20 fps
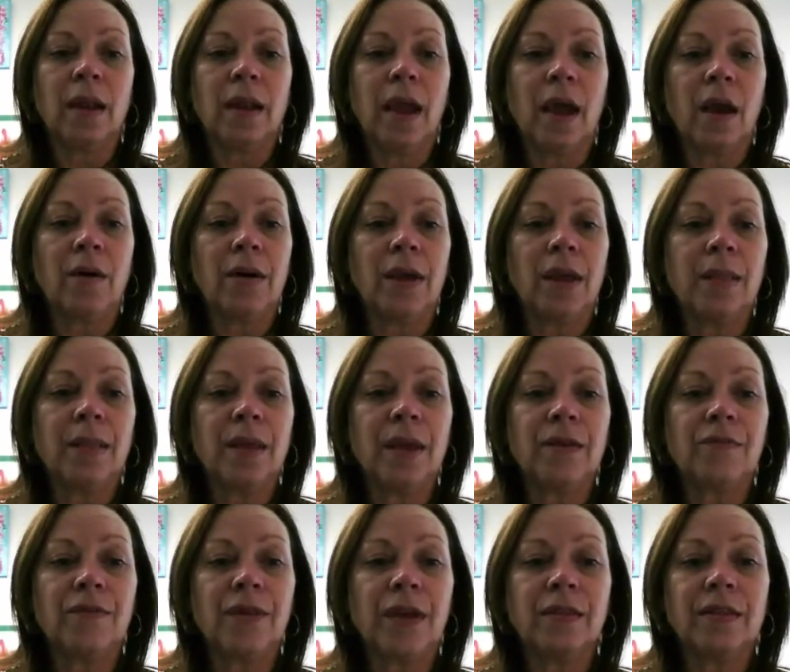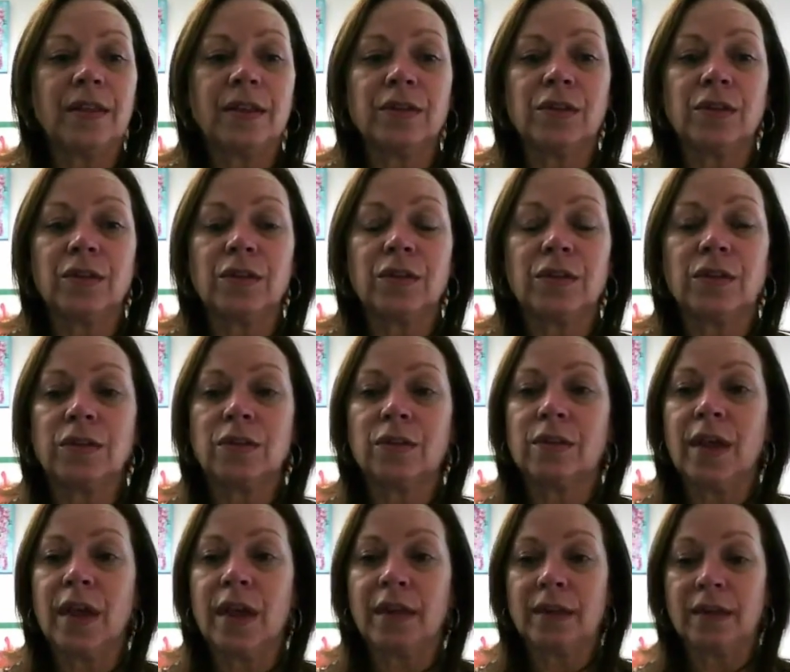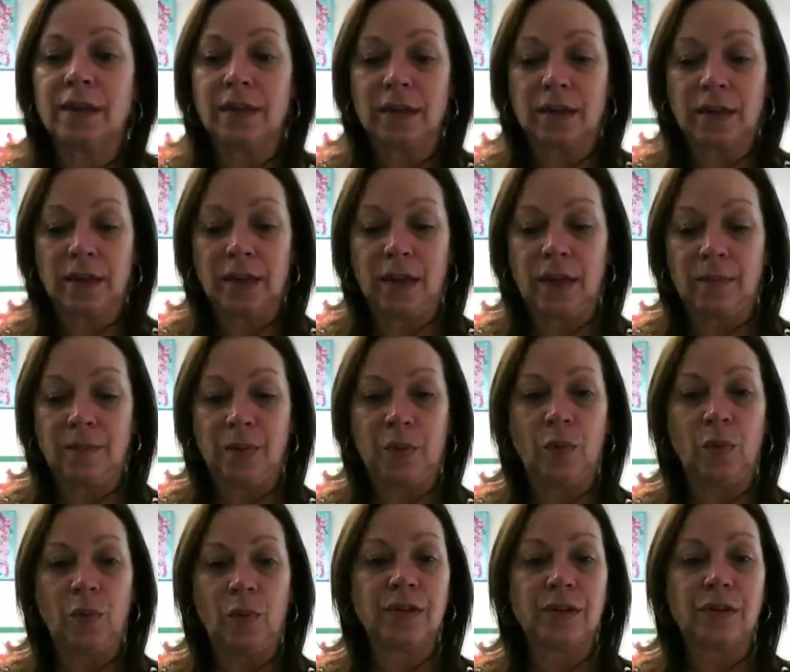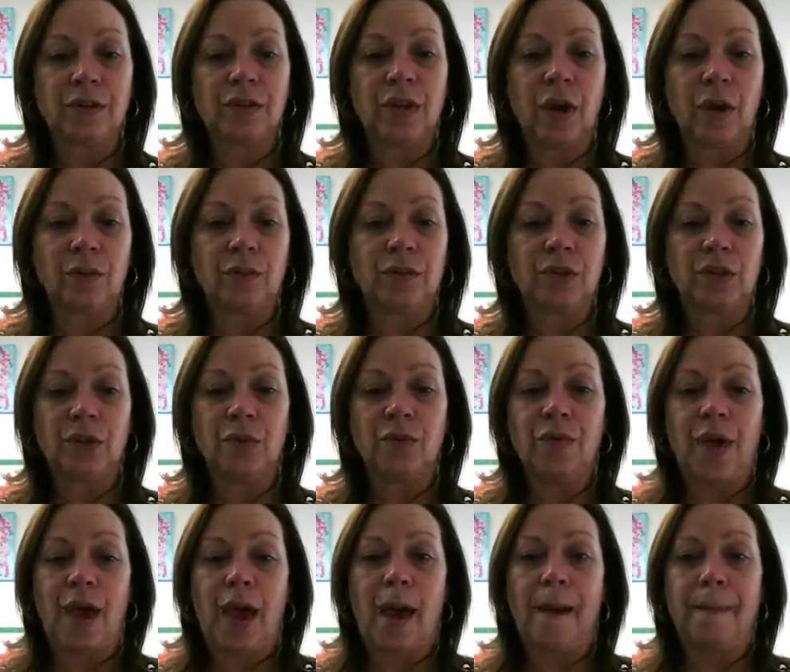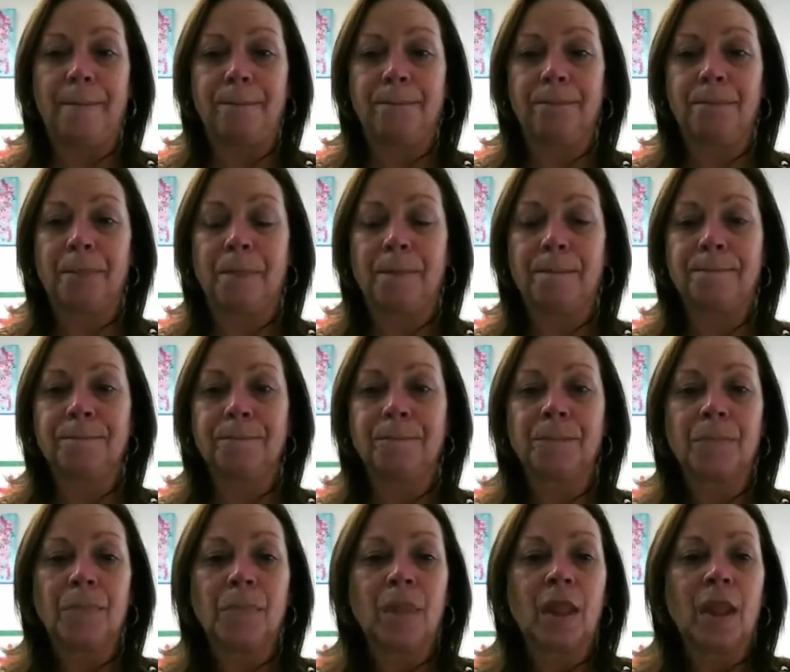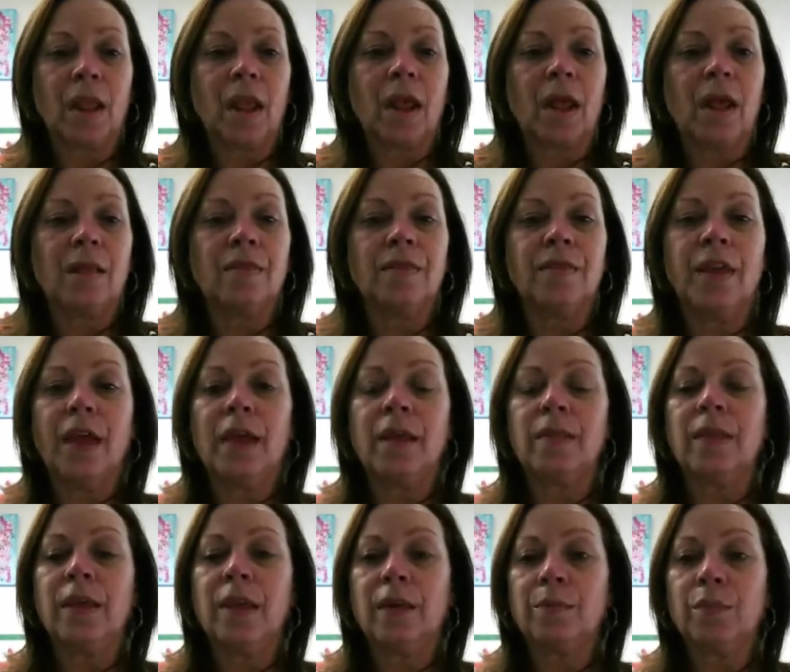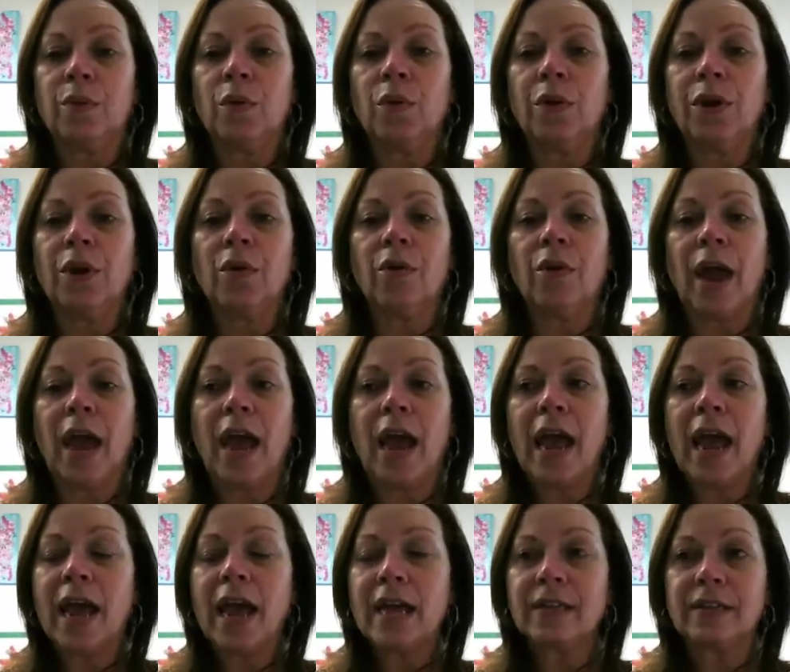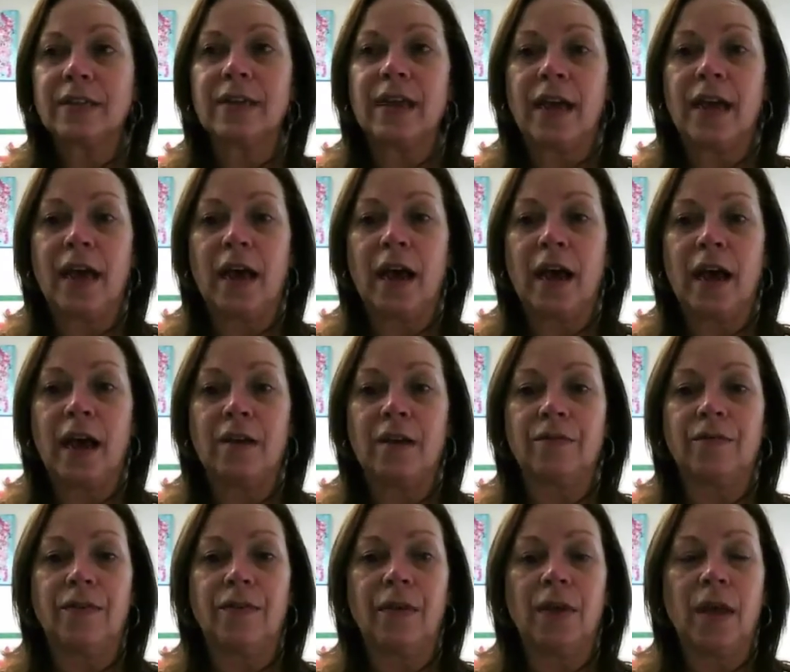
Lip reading: Now, in the event that employees don't do that, then the employer has to have,